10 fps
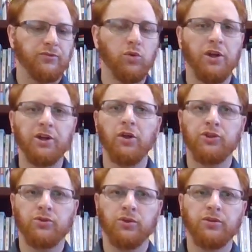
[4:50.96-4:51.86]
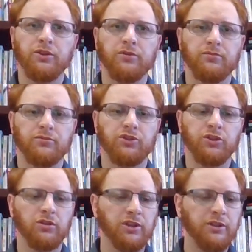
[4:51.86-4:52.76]
You want to know the truth,
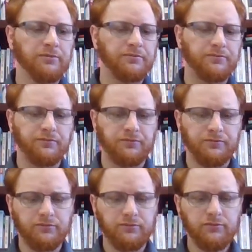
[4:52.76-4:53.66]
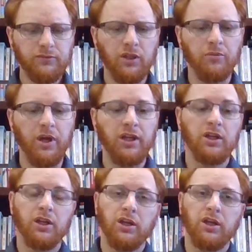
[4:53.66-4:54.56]
certainly,
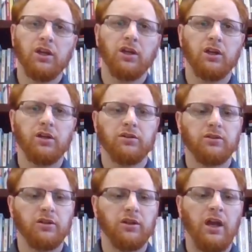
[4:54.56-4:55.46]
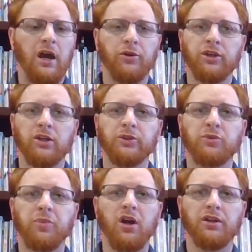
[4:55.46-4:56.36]
but how are you going to
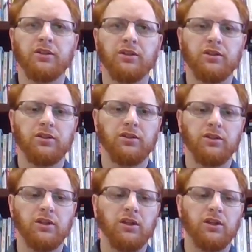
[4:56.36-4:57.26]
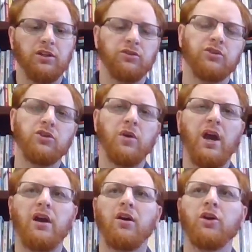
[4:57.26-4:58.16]
respond?
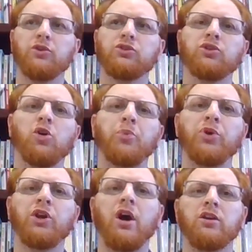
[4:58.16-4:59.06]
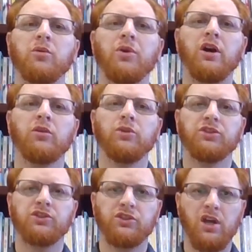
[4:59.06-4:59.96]
Are you so preoccupied
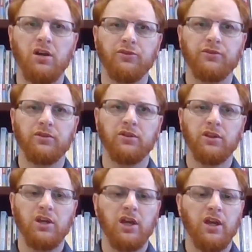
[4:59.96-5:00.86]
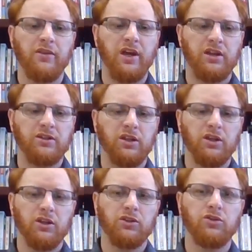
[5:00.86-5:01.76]
with self that
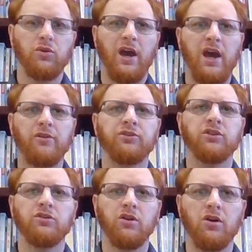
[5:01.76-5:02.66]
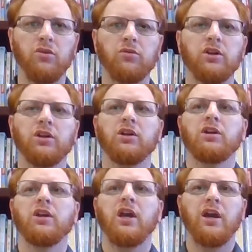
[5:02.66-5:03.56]
you have to know
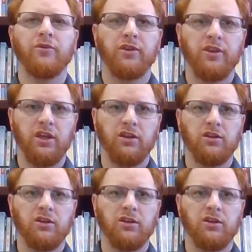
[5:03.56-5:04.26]
everything